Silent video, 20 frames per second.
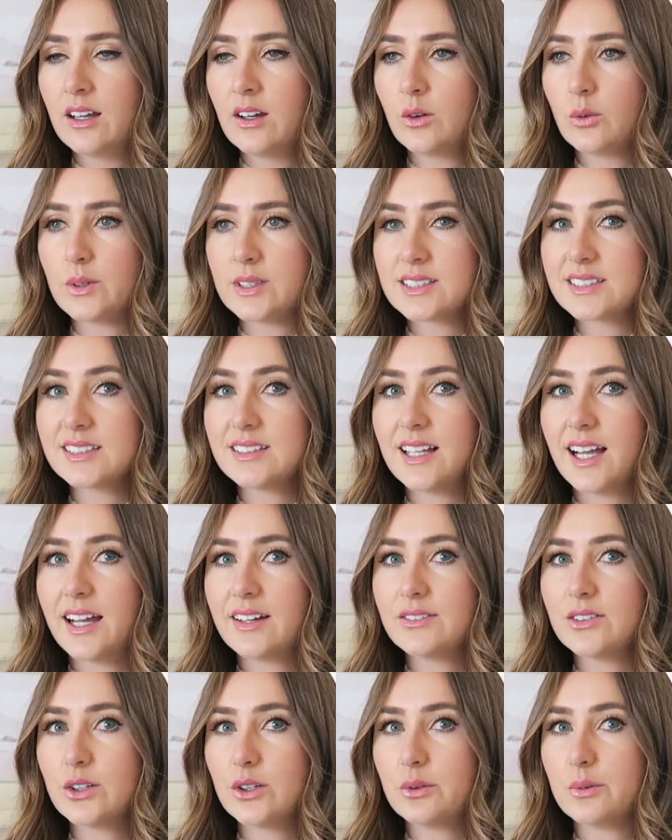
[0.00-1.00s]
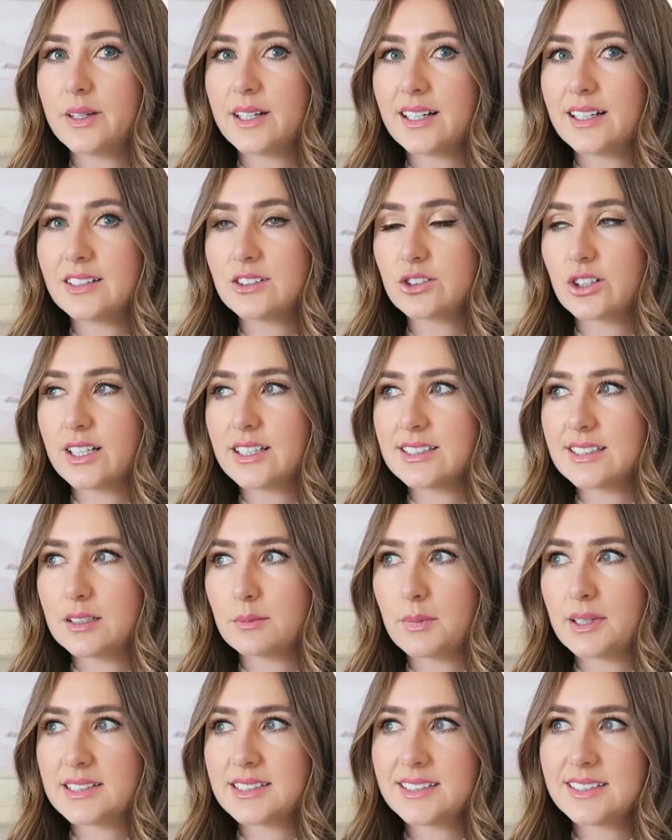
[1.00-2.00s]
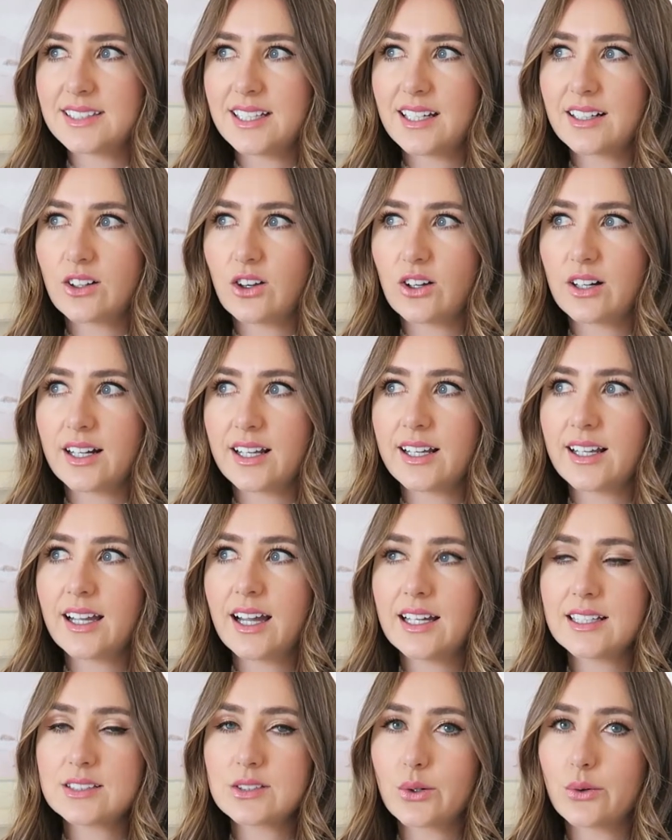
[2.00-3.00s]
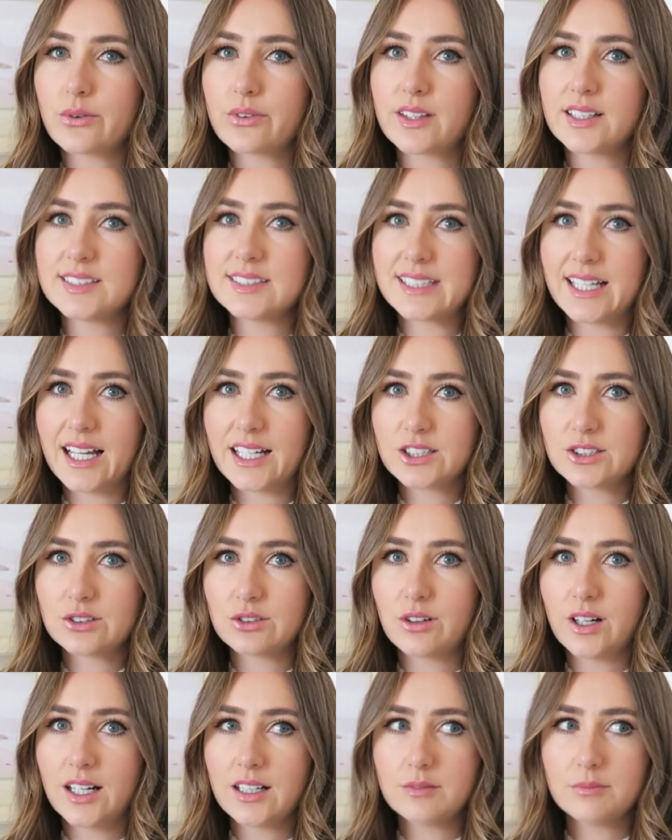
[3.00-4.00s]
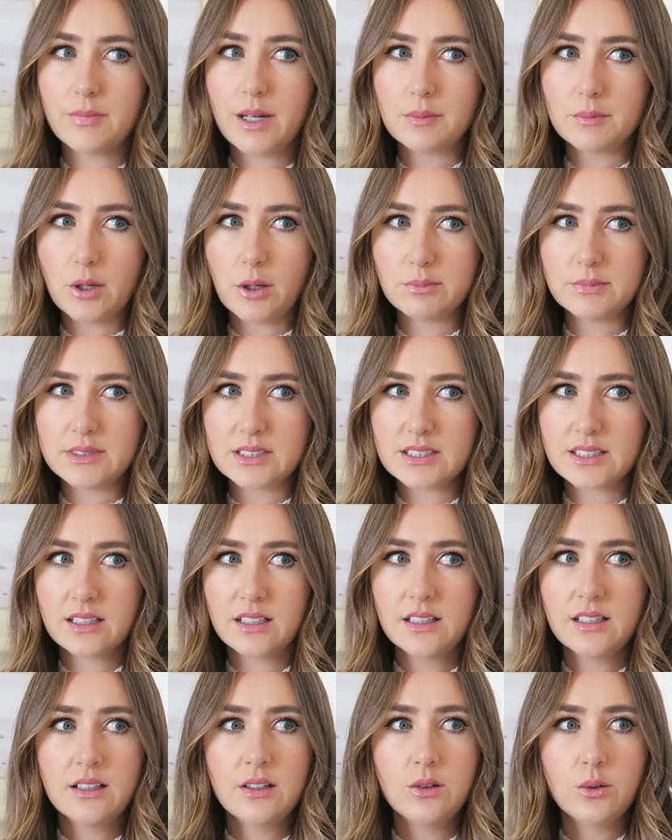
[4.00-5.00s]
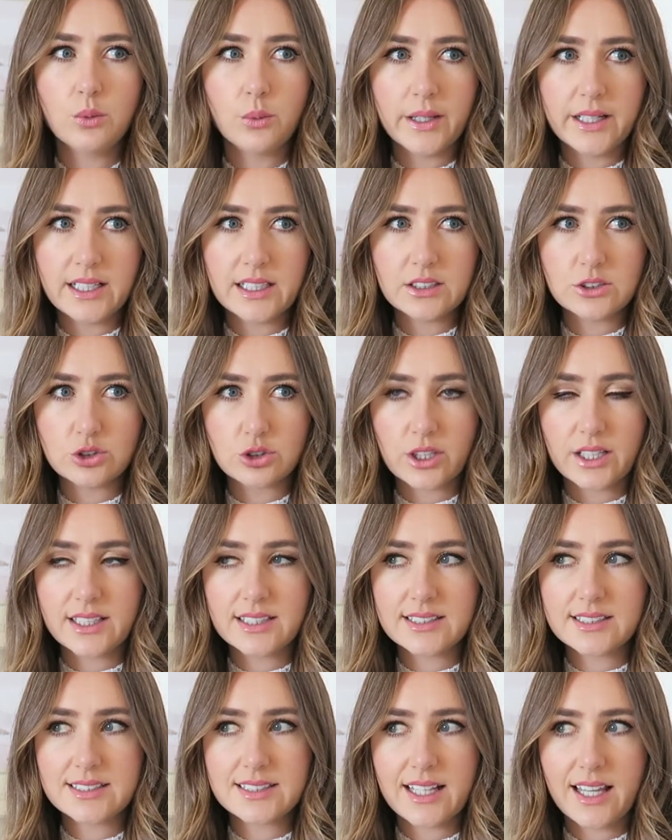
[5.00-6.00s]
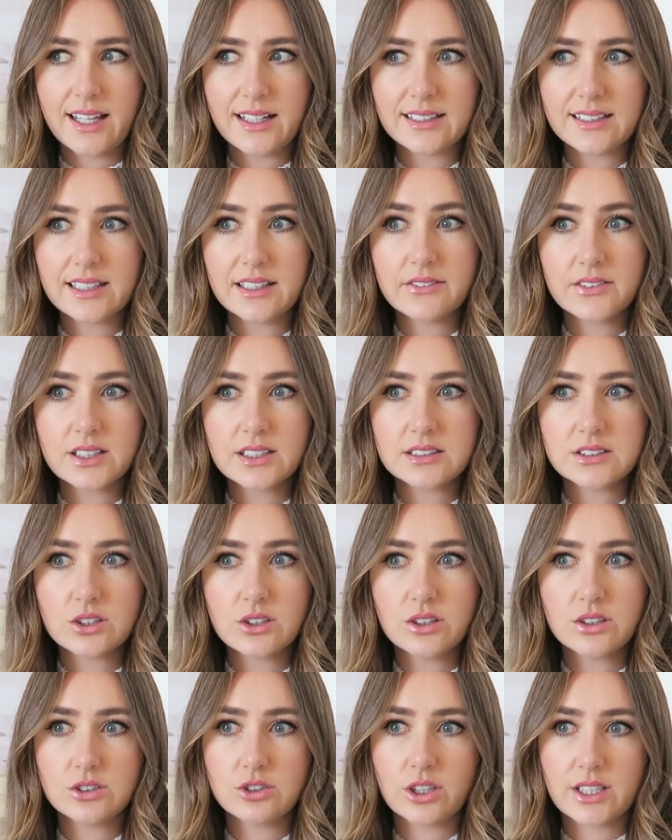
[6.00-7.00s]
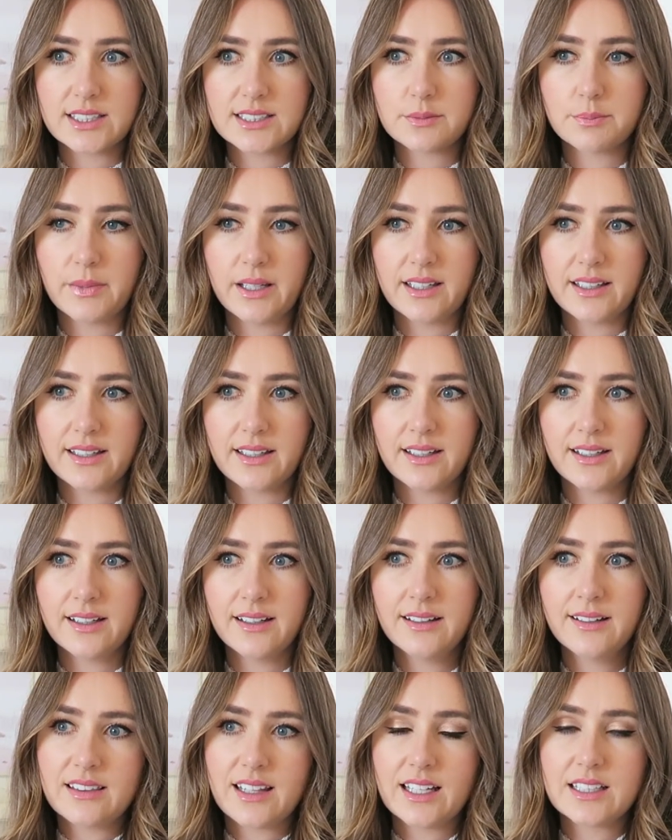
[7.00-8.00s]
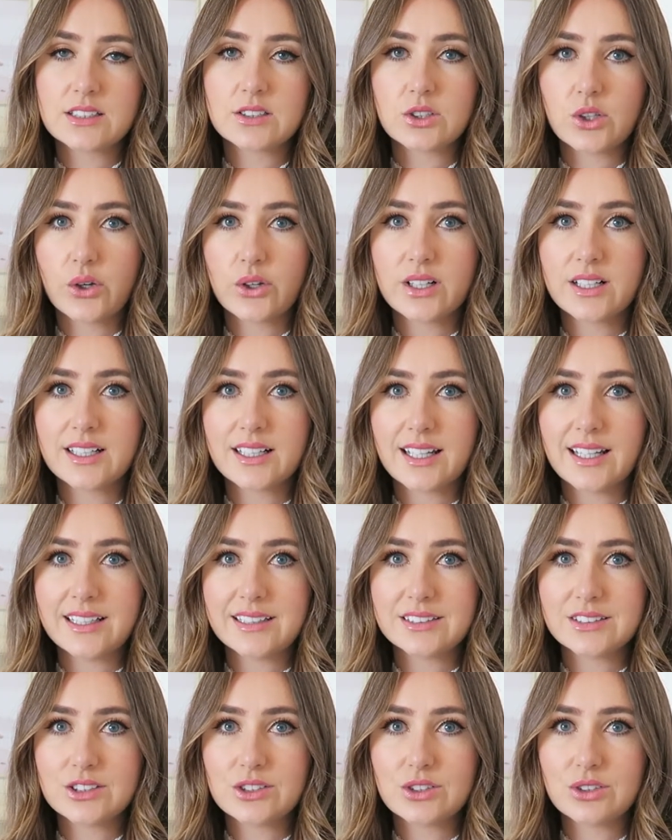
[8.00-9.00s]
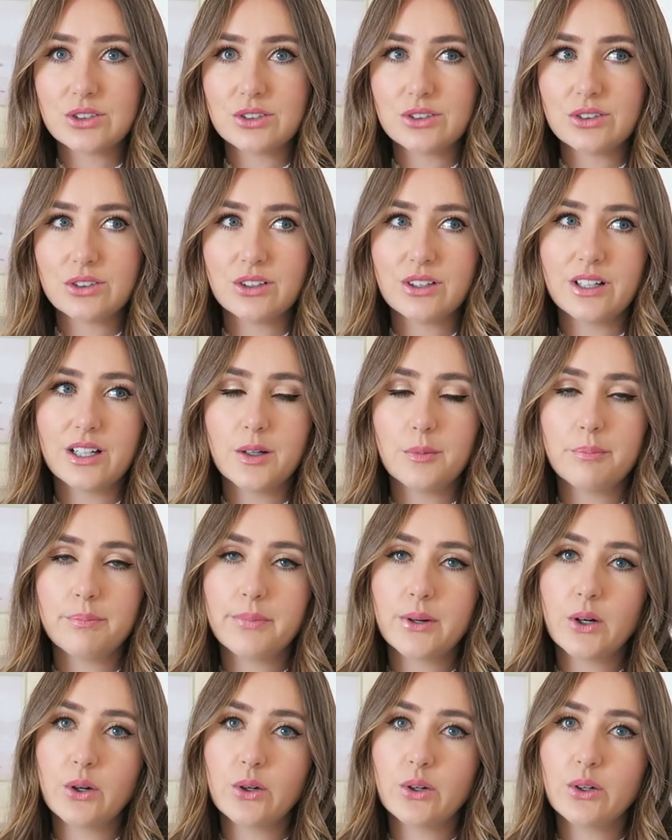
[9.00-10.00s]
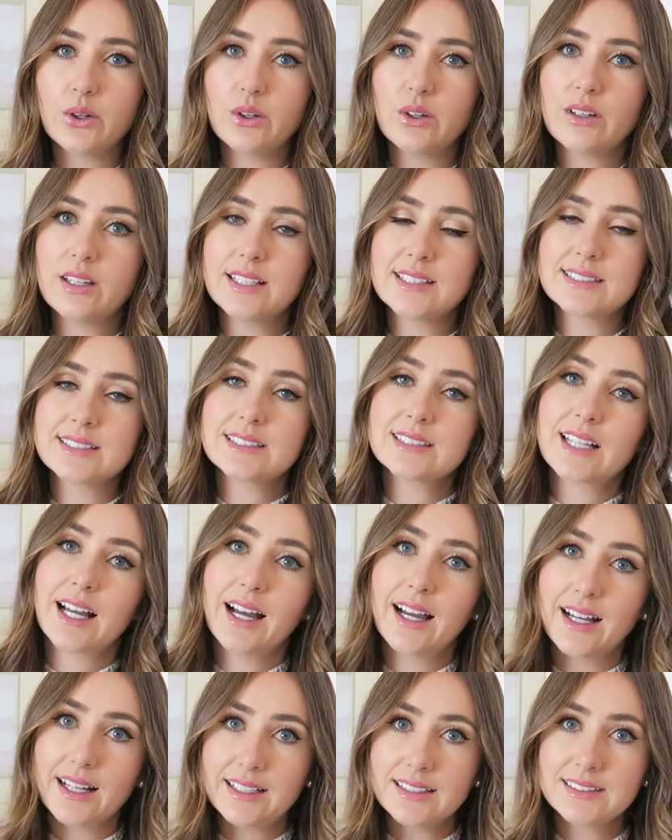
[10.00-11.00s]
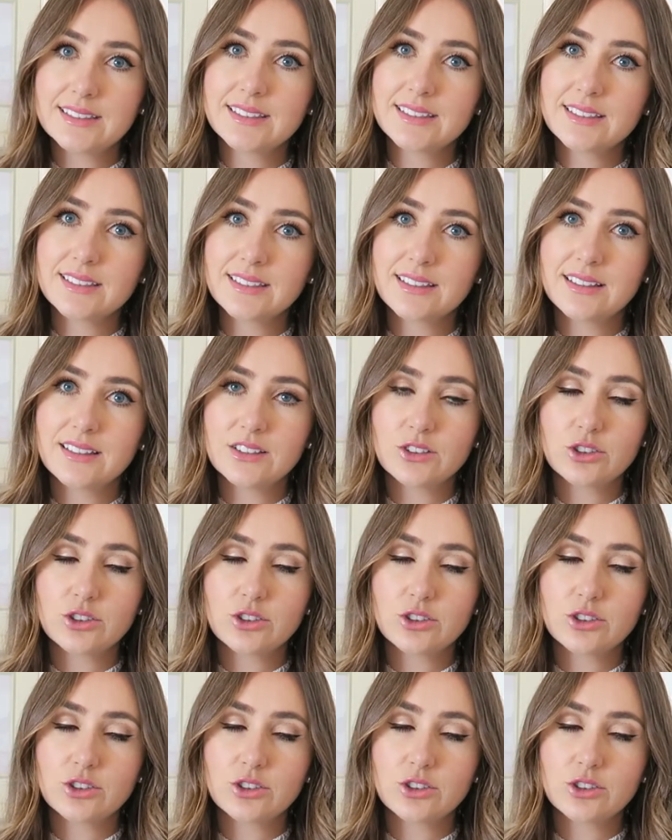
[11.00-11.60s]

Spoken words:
we still have her wedding dress, and my sister had gone and cut off the sash around my mom's wedding dress and given it to the dressmaker. They had sewn it into a bow inside the